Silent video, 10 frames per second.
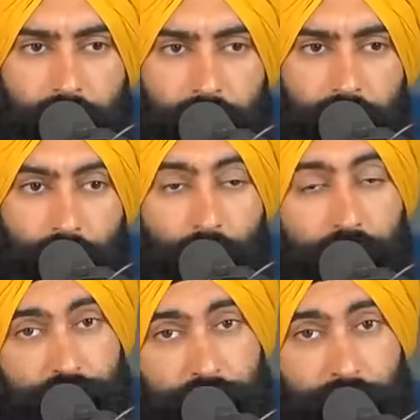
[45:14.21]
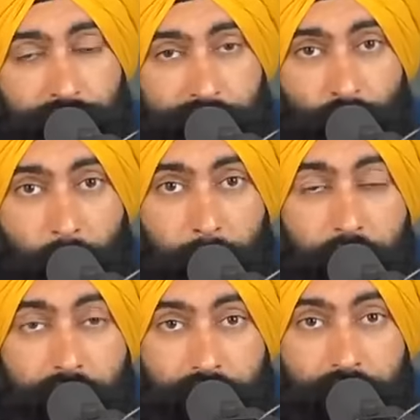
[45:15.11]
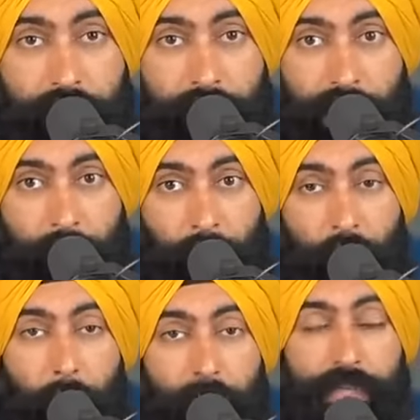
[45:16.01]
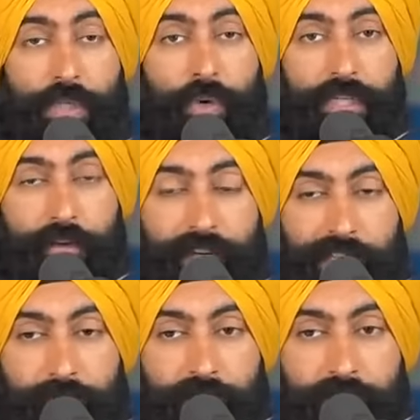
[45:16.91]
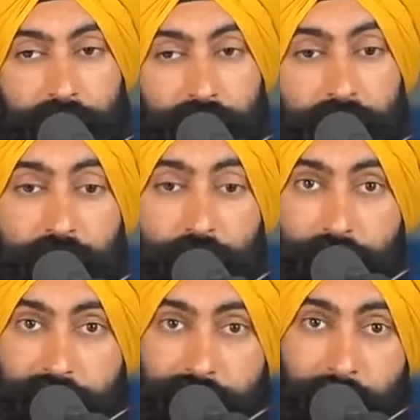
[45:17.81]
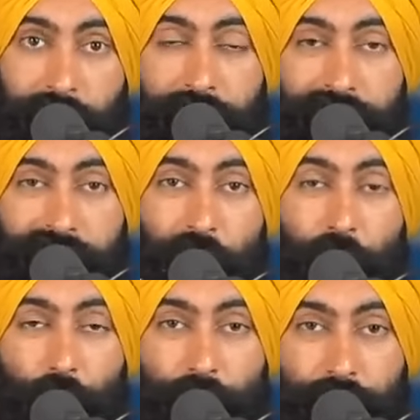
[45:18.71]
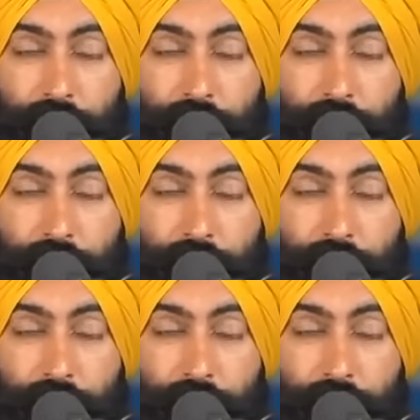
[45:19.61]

And the way that you can invest more money, meaning put more money towards your investments, is either you can spend less or you